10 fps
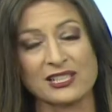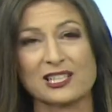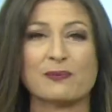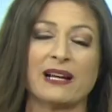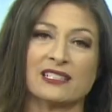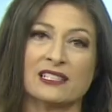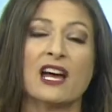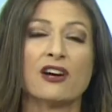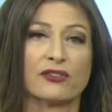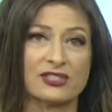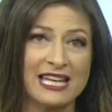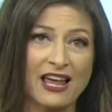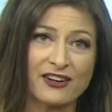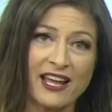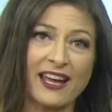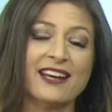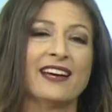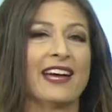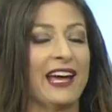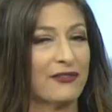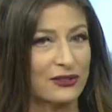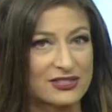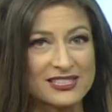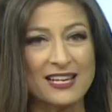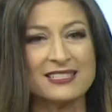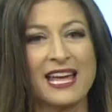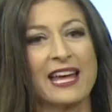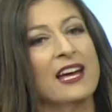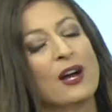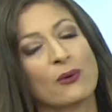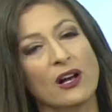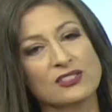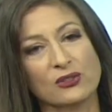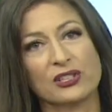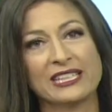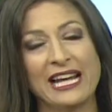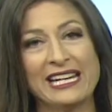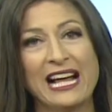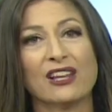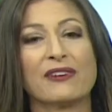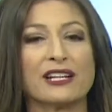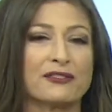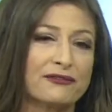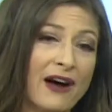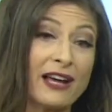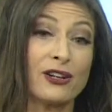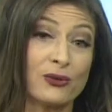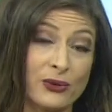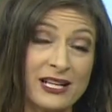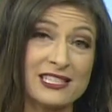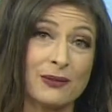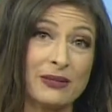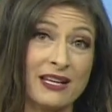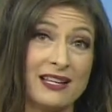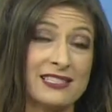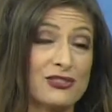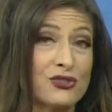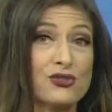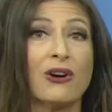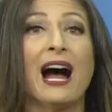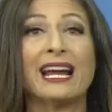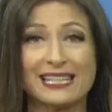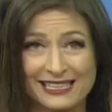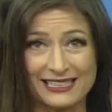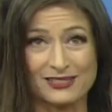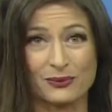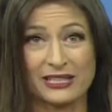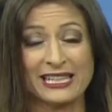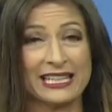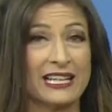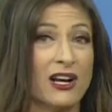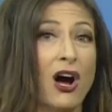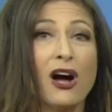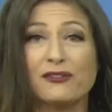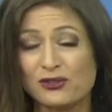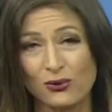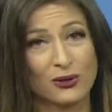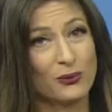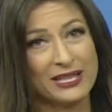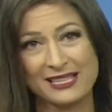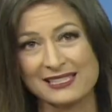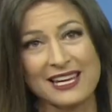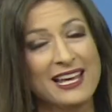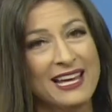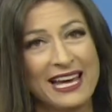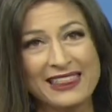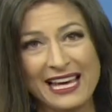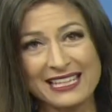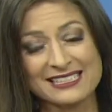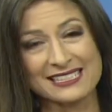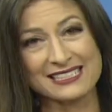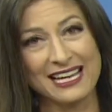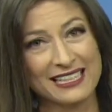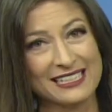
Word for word: expected for Saturday, and for Sunday. We're also looking at an elevated fire risk because it's dry heat. We're getting an offshore wind, and that is not